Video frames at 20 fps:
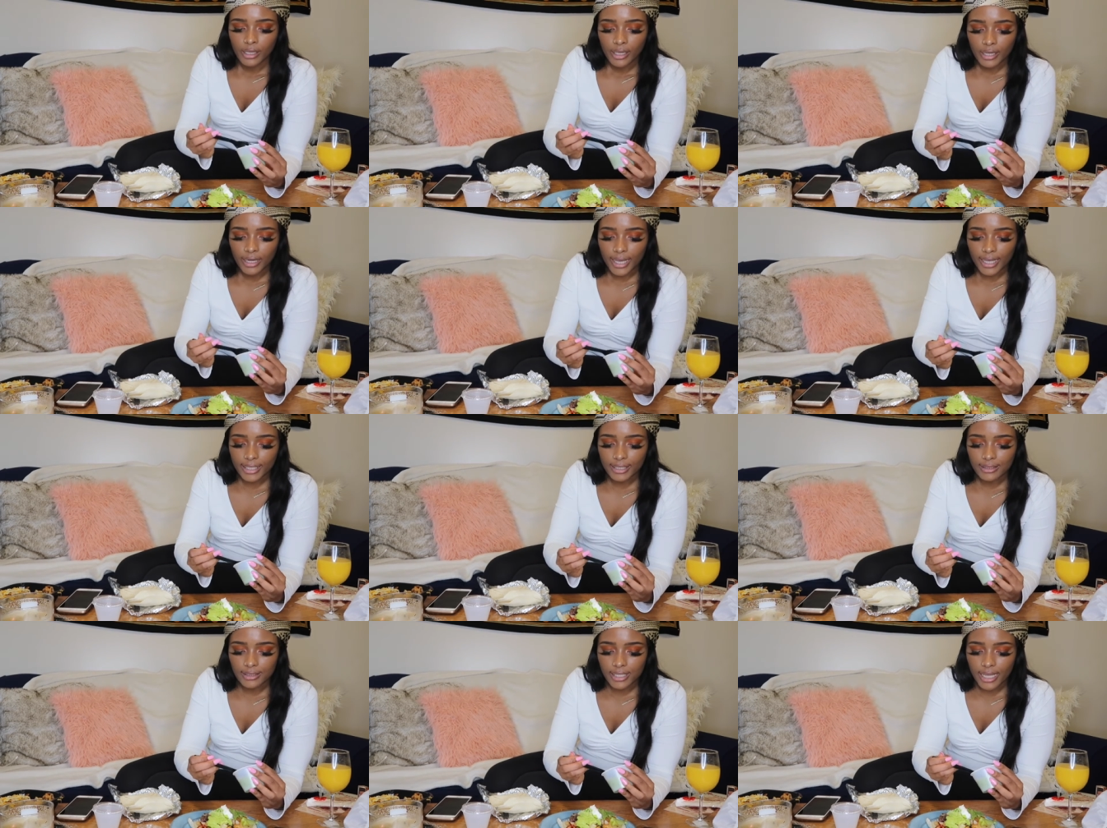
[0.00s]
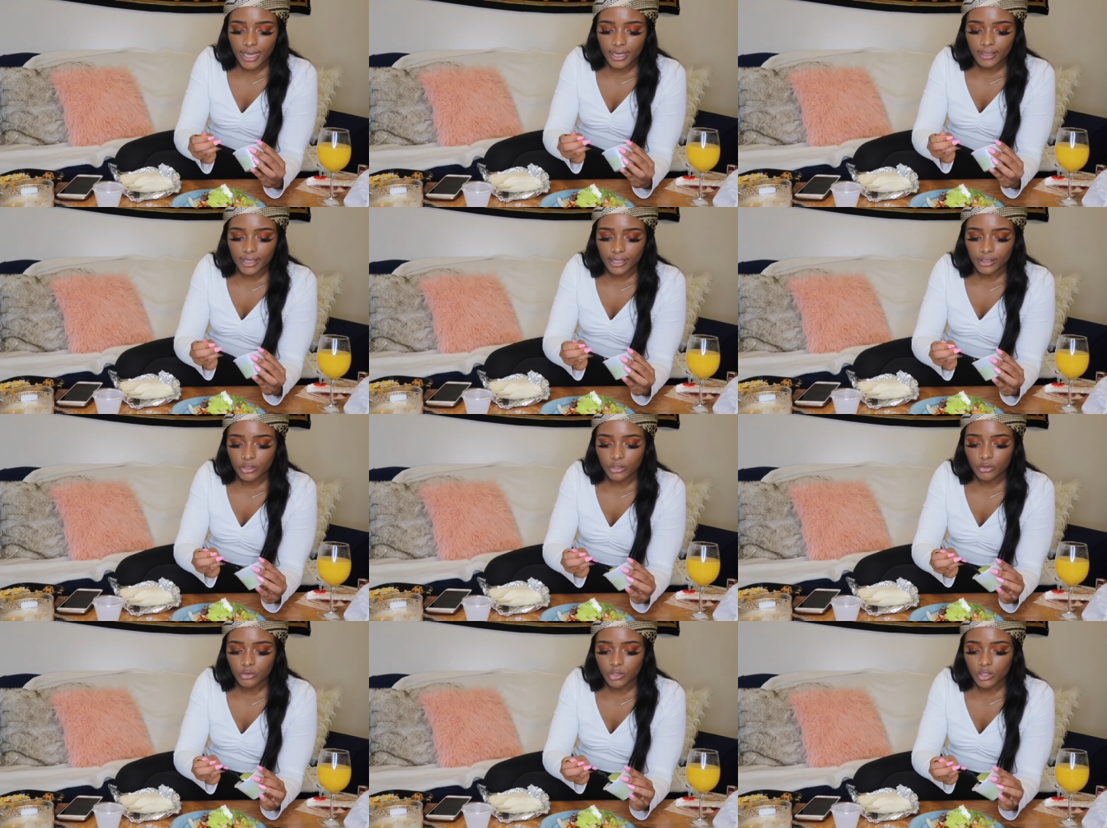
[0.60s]
And I can take
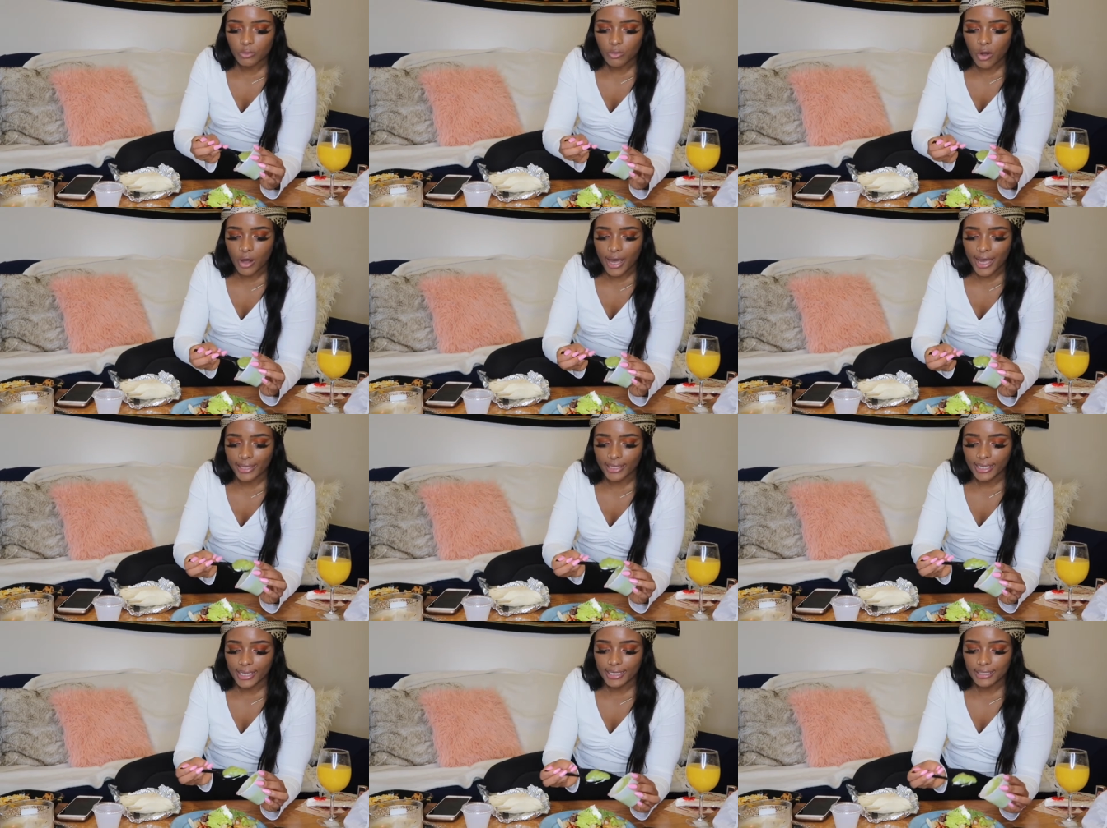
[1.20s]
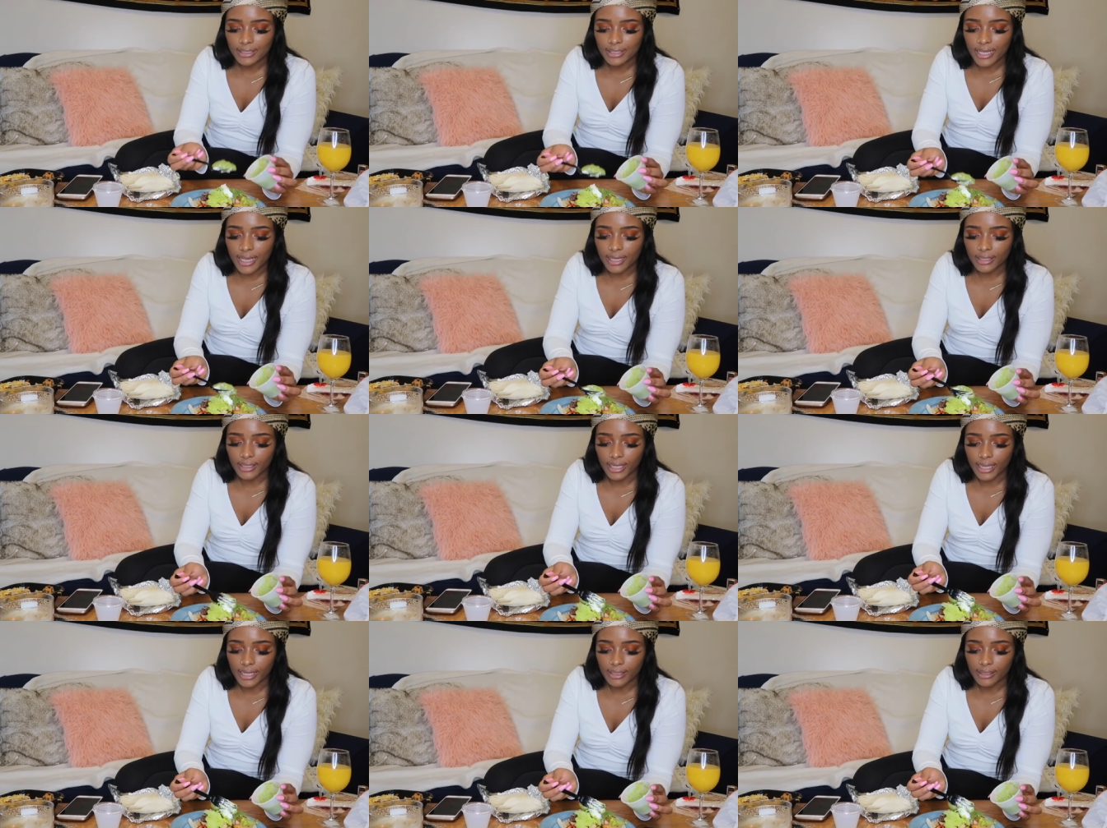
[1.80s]
like too small. I can't
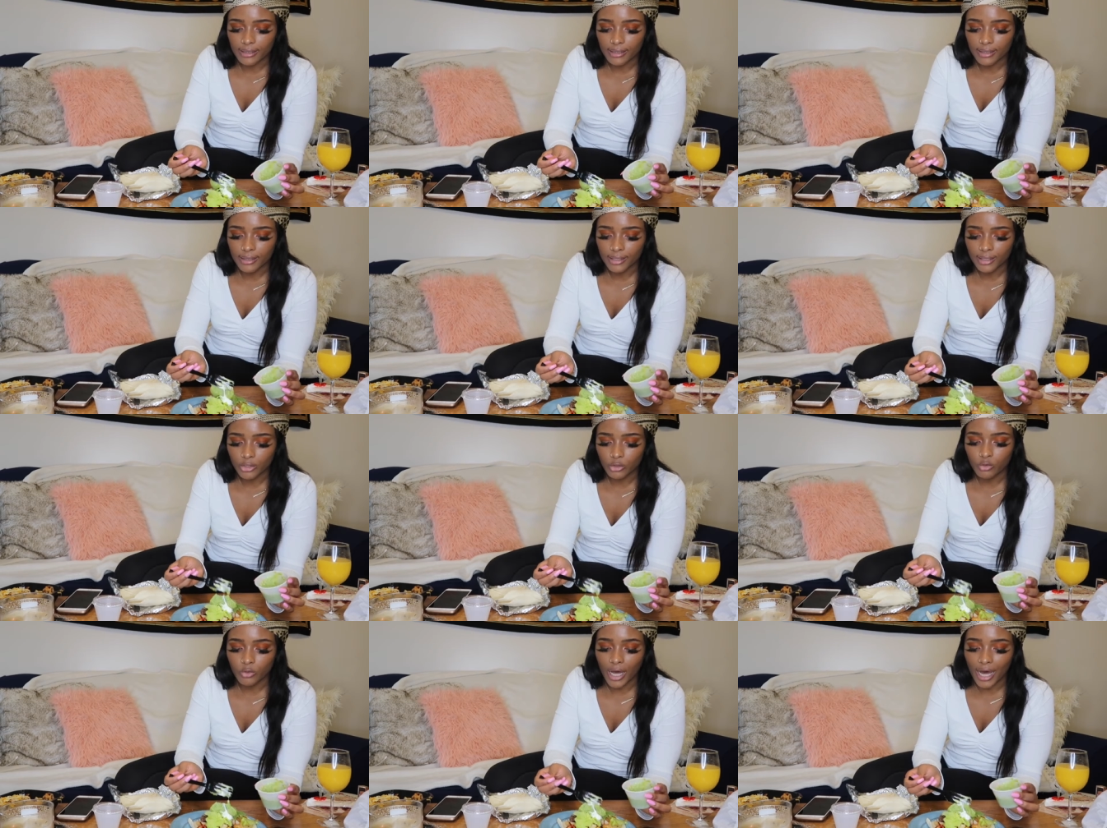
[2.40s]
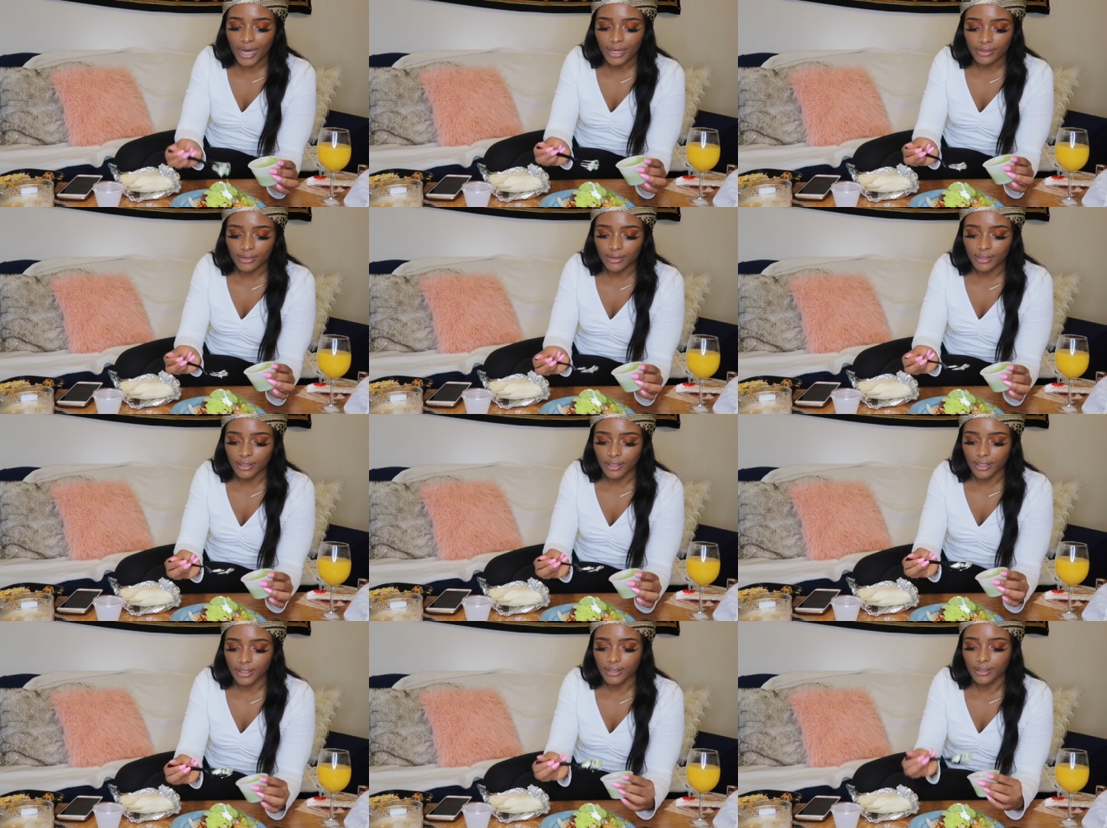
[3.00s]
take like, you got
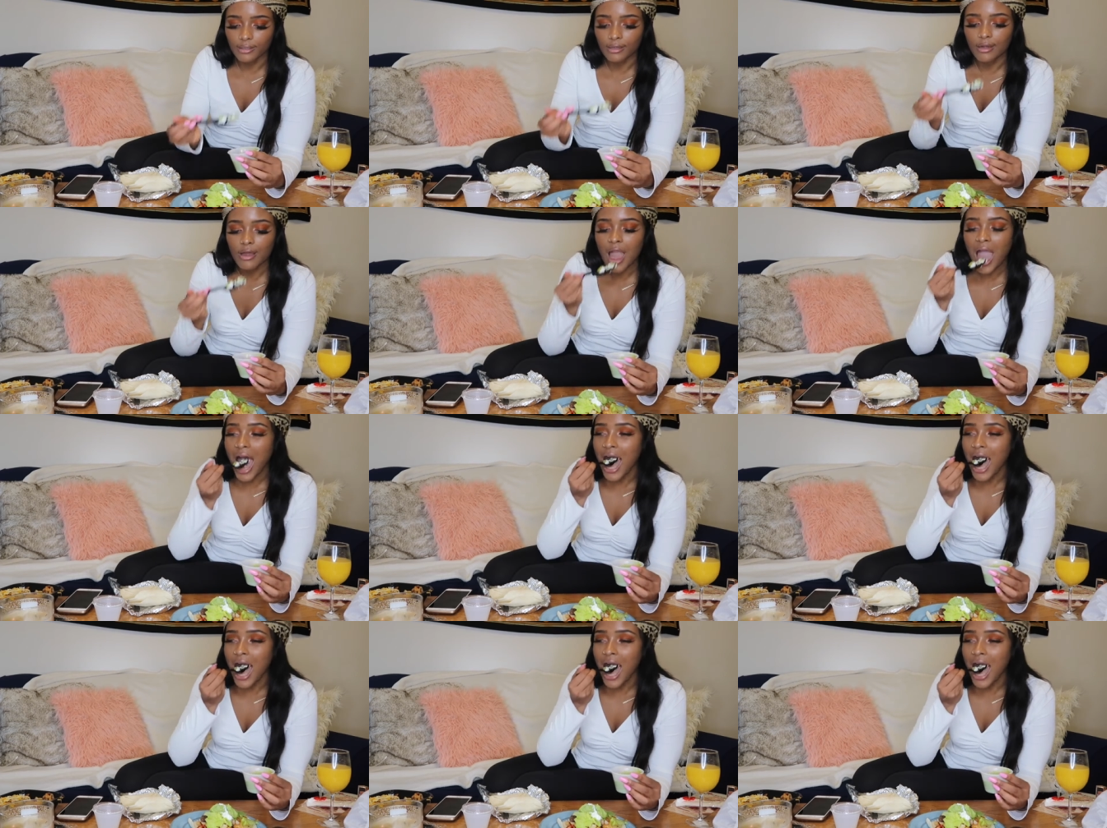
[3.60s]
the,